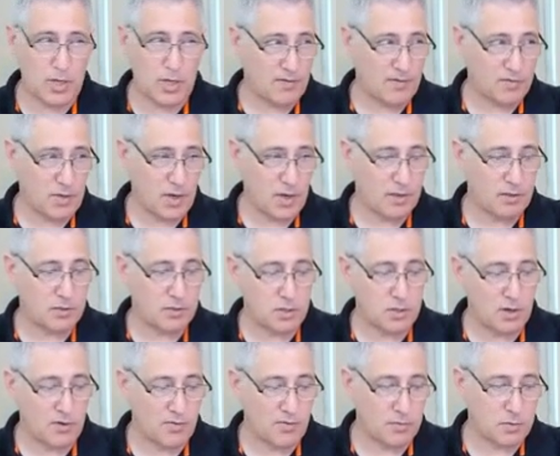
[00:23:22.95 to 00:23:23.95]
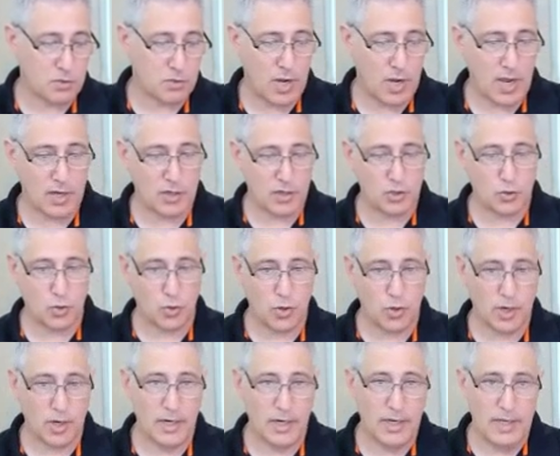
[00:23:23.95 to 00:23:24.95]
You have to either start from scratch,
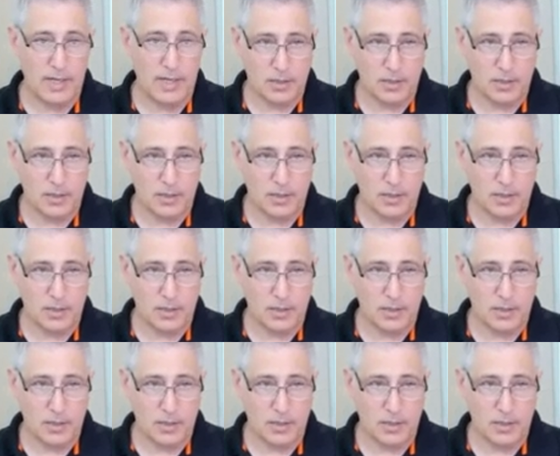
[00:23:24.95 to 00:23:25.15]
or